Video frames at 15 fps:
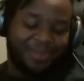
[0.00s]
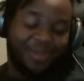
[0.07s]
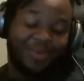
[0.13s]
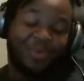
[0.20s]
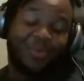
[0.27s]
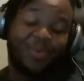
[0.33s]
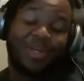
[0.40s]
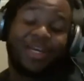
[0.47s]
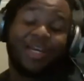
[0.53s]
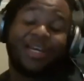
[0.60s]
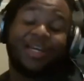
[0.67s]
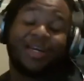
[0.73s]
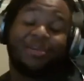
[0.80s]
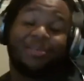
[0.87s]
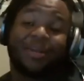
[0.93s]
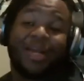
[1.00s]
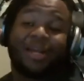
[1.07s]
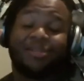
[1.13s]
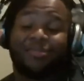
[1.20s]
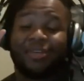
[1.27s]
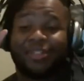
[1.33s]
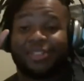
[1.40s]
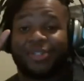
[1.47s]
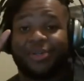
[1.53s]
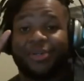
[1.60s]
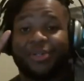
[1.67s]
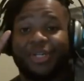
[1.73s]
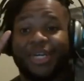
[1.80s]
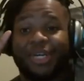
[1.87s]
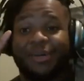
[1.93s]
we're getting a black fish
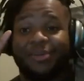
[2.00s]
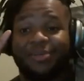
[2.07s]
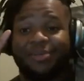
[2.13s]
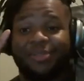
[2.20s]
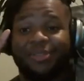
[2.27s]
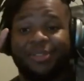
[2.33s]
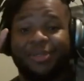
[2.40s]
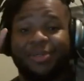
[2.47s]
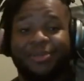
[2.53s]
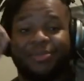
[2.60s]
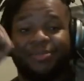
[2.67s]
girl now, so